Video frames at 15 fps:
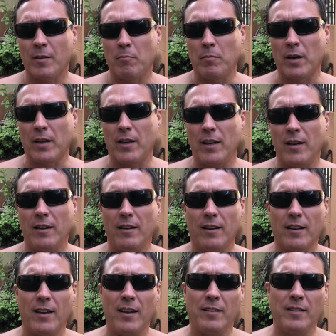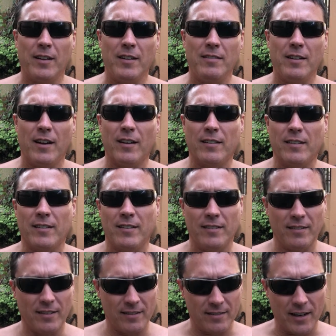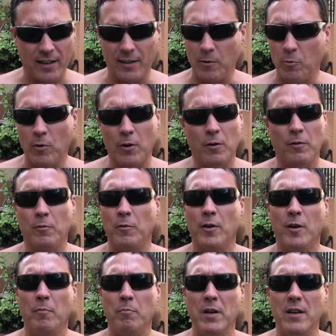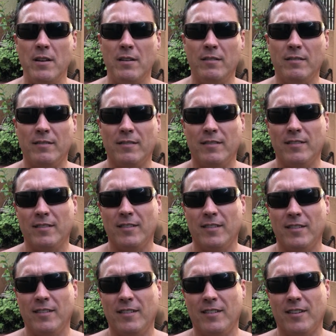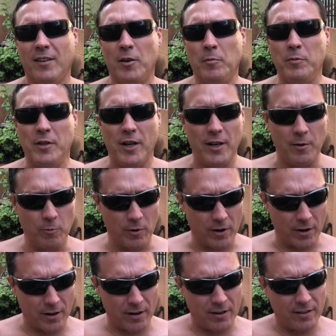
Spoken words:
But I can't tell you exactly where we're gonna be come January.